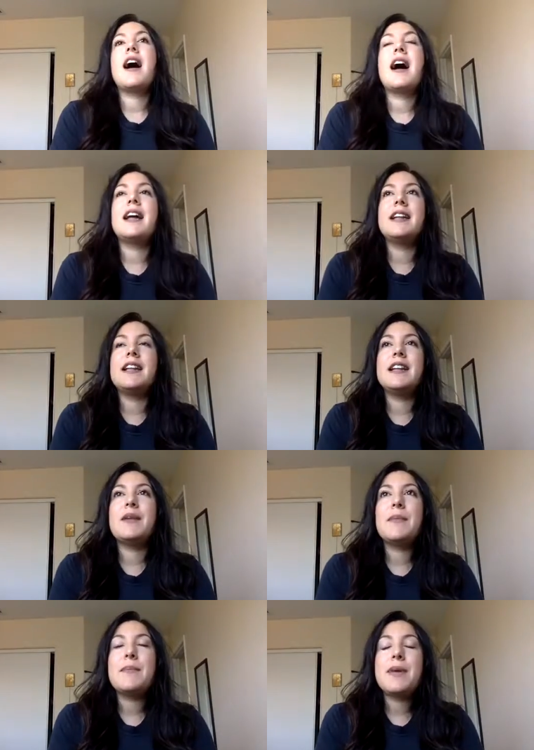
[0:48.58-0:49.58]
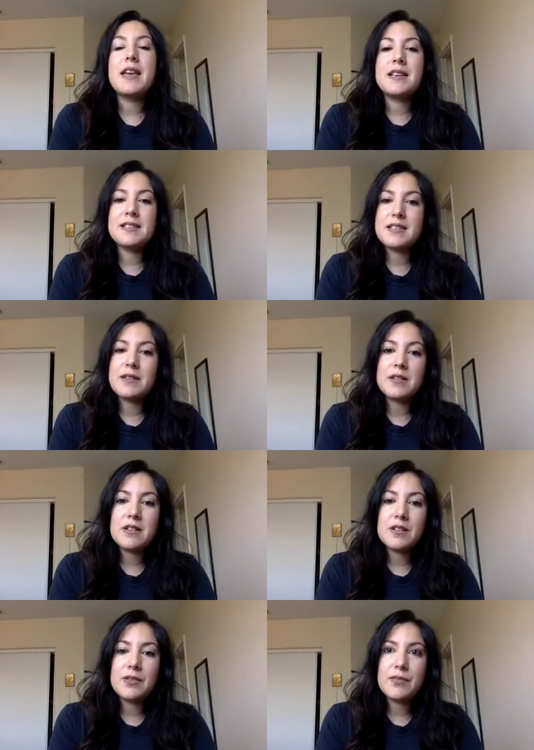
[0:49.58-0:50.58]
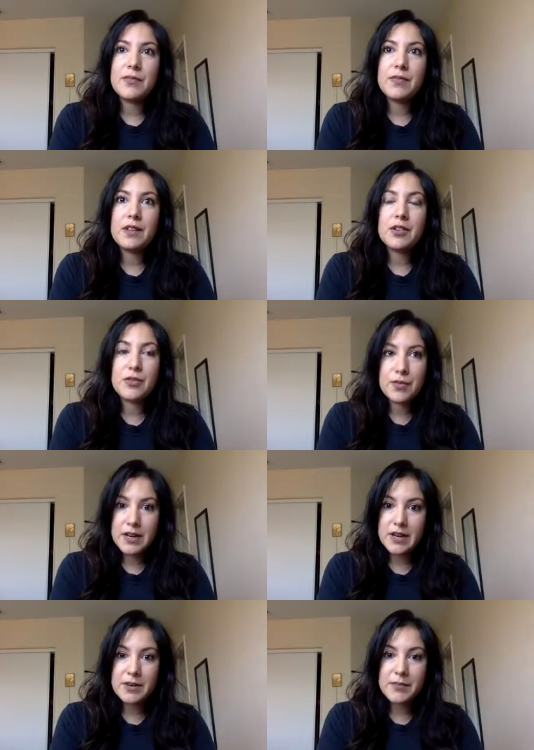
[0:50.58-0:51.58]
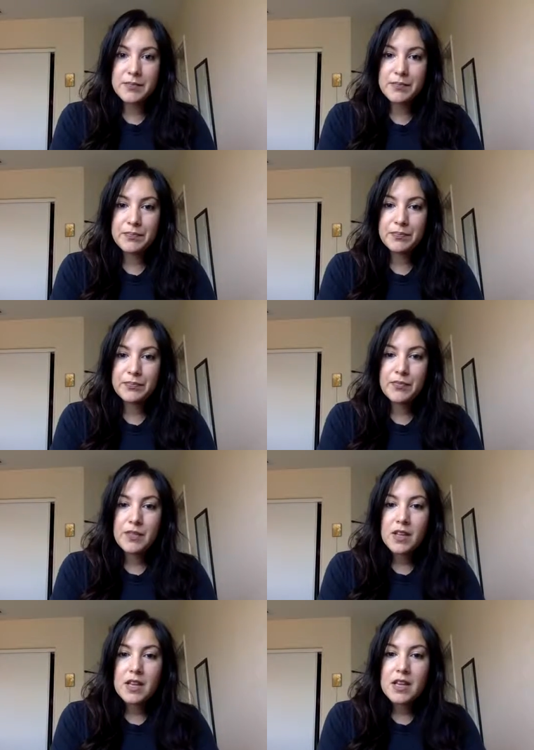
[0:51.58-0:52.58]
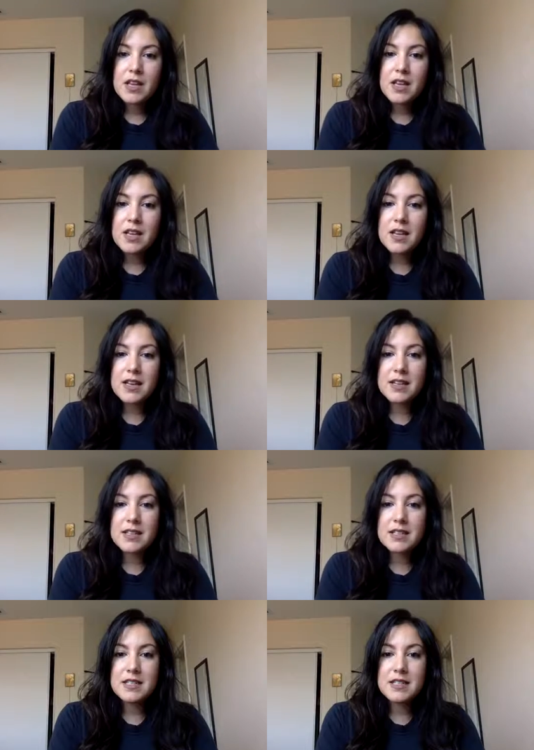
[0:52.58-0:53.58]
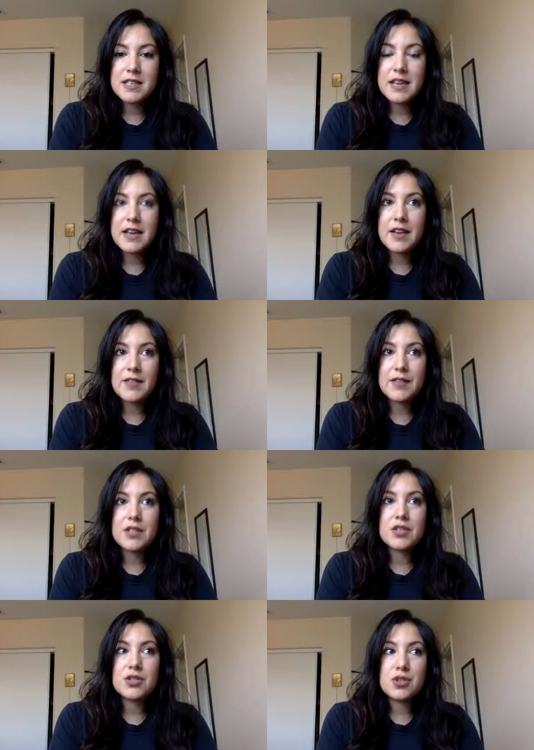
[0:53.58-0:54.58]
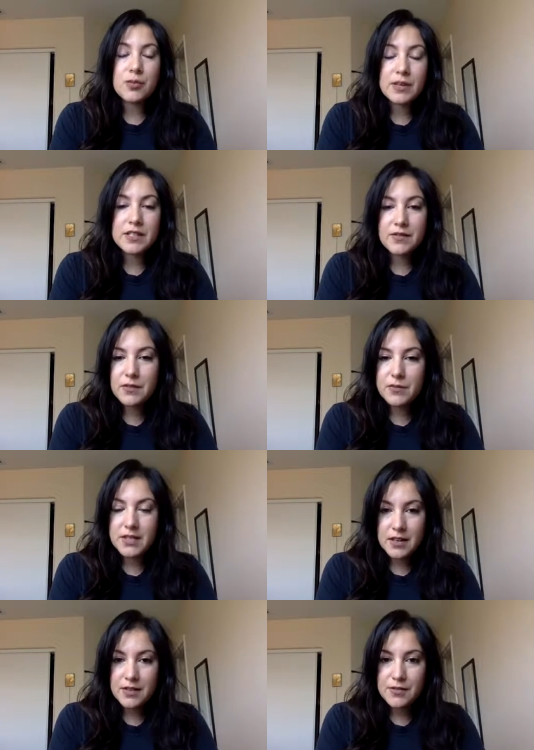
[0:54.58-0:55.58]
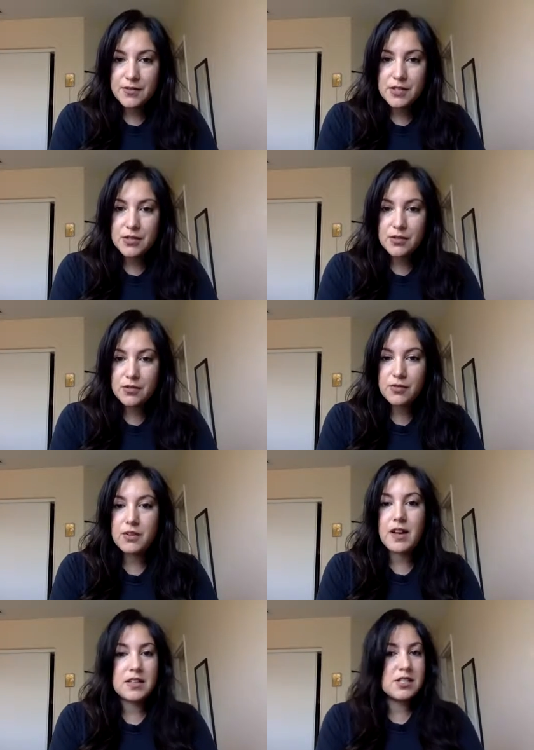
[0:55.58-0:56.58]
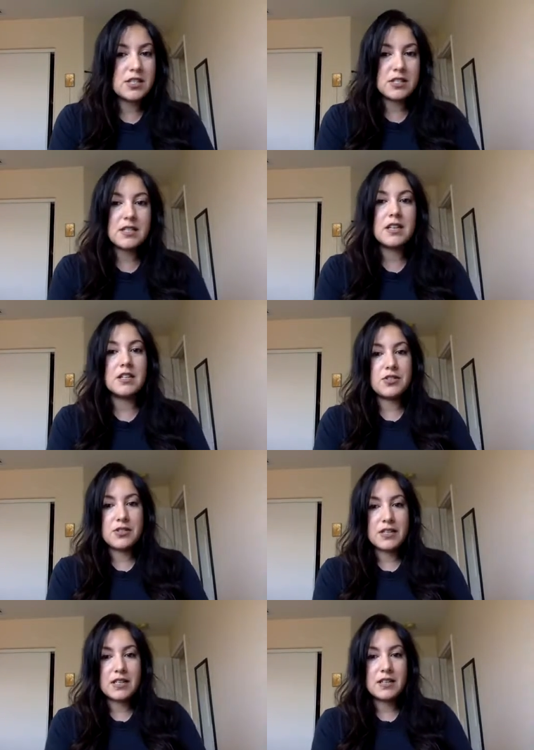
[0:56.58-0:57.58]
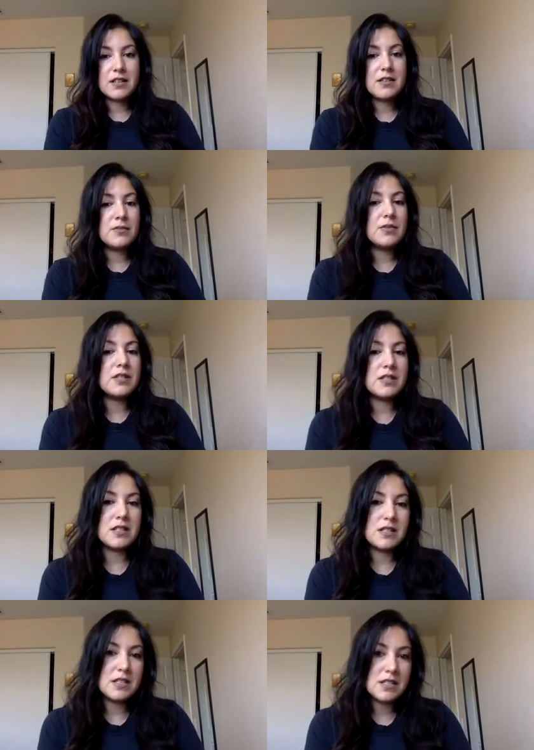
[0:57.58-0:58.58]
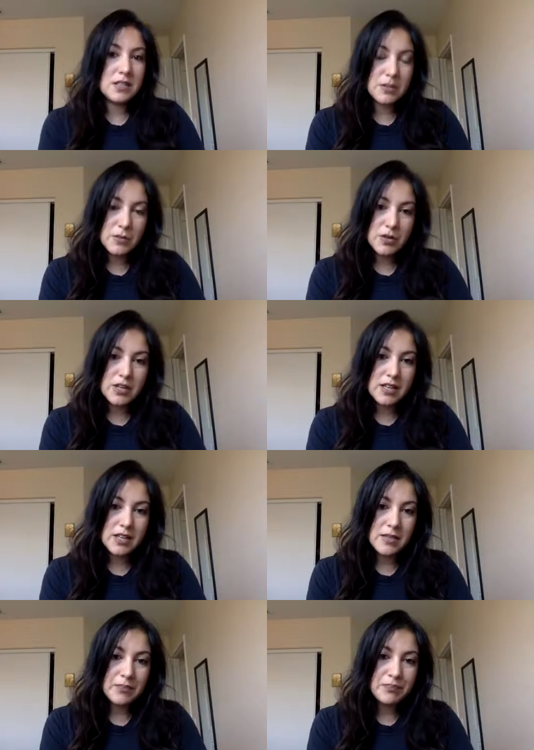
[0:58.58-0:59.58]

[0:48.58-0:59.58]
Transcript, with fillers: had an amazing career and he gave so much of himself to not just the country but to his community